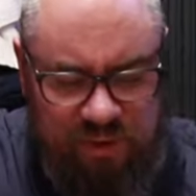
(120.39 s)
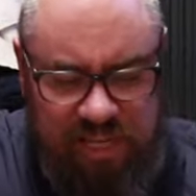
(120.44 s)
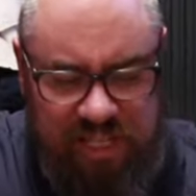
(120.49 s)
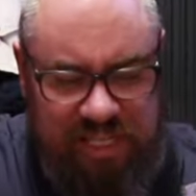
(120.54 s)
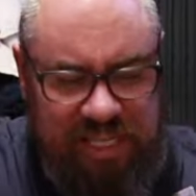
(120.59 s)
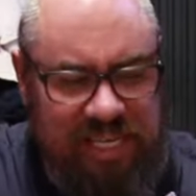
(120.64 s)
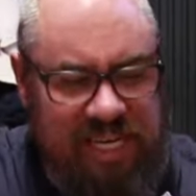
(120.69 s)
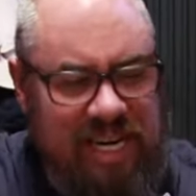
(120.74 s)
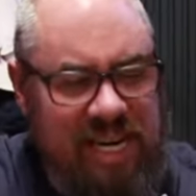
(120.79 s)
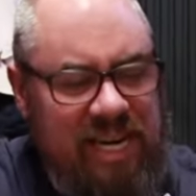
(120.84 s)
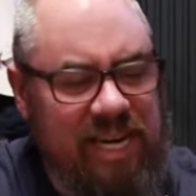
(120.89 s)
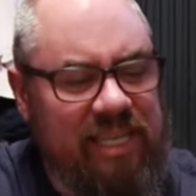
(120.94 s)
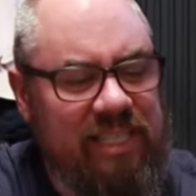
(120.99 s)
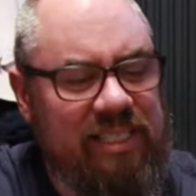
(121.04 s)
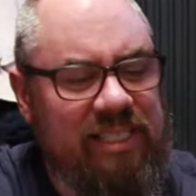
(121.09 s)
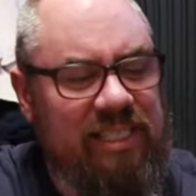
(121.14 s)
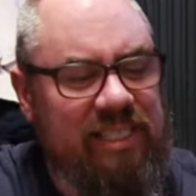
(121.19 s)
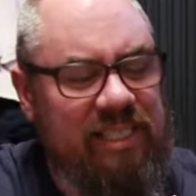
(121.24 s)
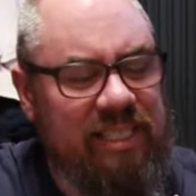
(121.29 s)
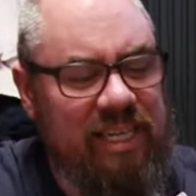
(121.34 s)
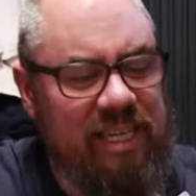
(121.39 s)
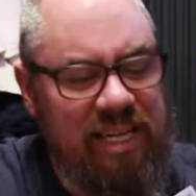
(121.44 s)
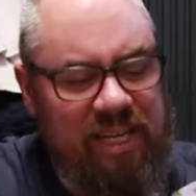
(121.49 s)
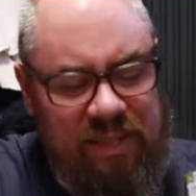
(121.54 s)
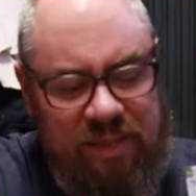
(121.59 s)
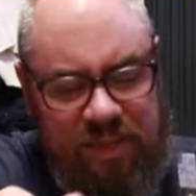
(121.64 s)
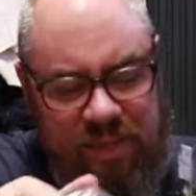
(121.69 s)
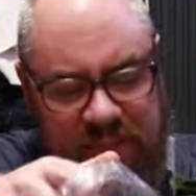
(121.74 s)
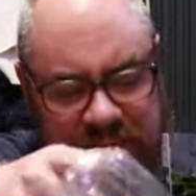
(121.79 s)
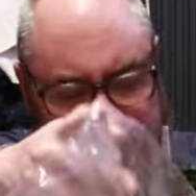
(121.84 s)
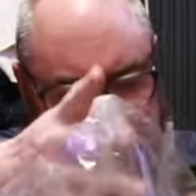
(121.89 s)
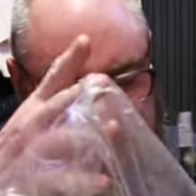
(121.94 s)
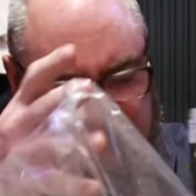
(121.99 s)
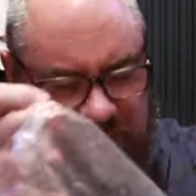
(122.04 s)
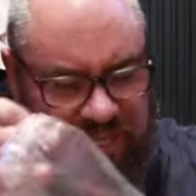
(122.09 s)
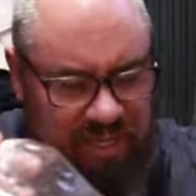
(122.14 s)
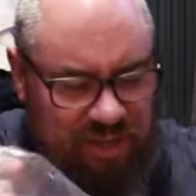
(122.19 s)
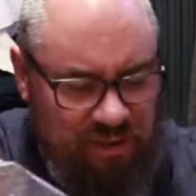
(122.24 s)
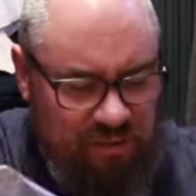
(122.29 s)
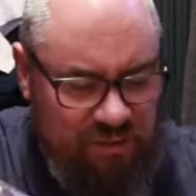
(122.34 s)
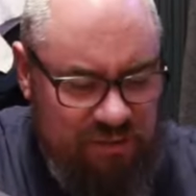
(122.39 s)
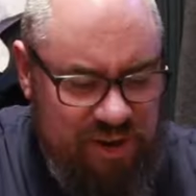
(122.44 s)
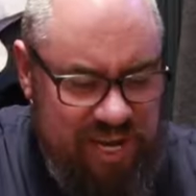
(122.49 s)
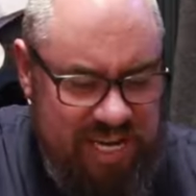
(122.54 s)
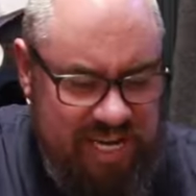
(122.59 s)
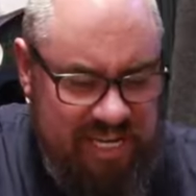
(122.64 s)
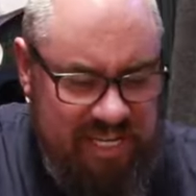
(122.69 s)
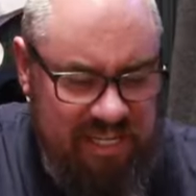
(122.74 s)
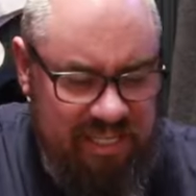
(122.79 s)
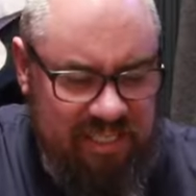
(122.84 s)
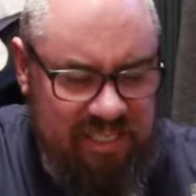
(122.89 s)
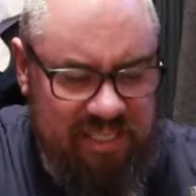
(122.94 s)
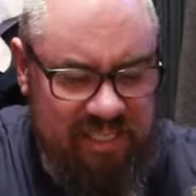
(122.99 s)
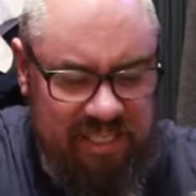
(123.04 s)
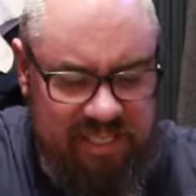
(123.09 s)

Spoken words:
really nice and healthy and green.